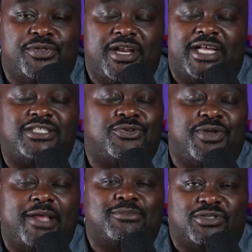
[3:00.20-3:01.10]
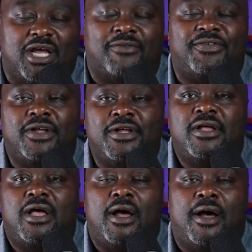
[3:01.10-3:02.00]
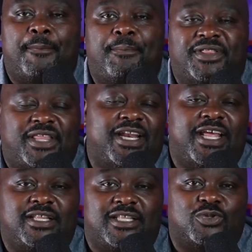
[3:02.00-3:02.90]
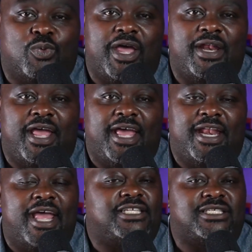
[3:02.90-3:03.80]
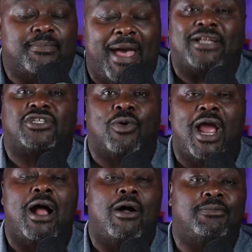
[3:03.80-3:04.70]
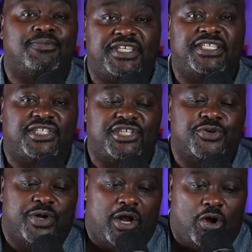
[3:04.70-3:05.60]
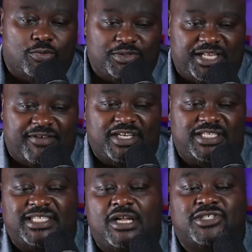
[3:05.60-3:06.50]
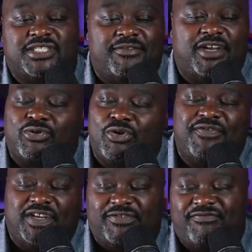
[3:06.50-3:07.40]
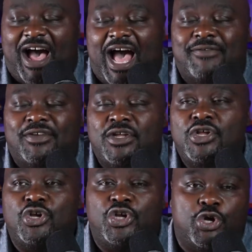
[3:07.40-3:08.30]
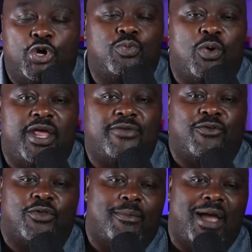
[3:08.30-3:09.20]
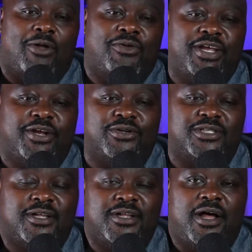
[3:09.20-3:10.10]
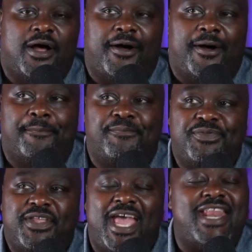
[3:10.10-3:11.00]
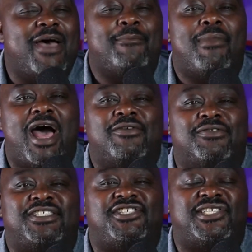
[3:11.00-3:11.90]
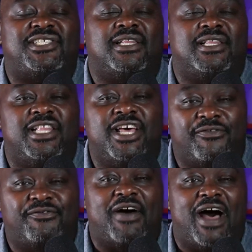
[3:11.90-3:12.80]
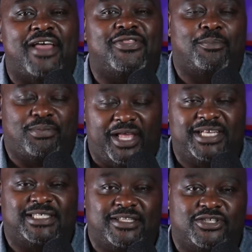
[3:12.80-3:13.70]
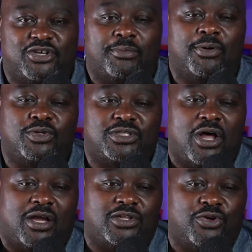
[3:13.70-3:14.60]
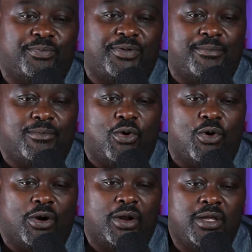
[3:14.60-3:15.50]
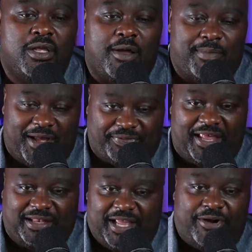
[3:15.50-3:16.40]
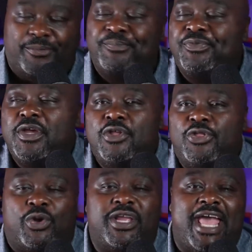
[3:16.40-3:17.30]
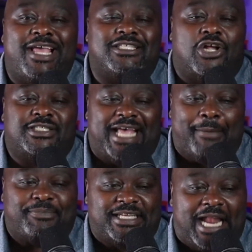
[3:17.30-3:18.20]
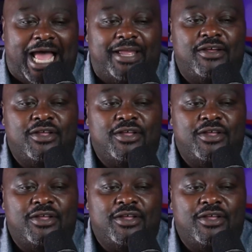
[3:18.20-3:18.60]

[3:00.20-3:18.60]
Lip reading: The next two games are tough, but they needed this win, and they smacked around TCU at home 73-55. Good win for the Mountaineers. And that might have solidified their place in the tournament. We'll talk a little bit more about that later. 3 games on tap tonight.